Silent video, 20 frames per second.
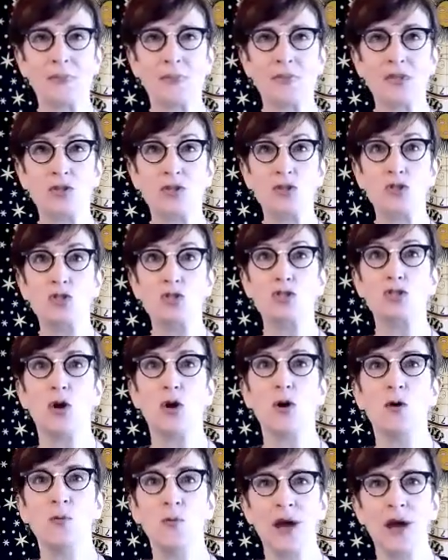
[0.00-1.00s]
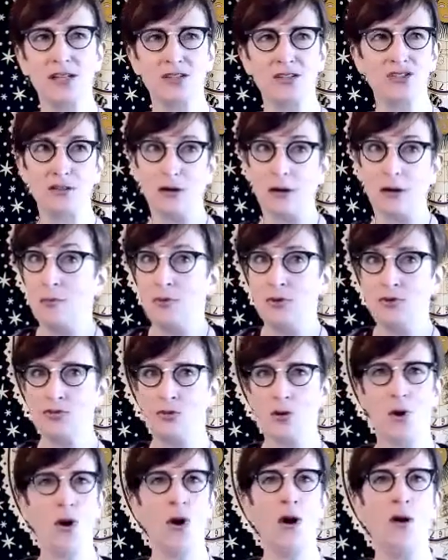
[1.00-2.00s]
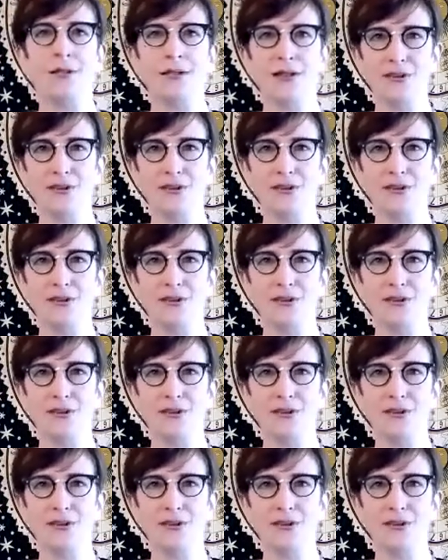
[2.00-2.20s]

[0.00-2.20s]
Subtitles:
so much, almost all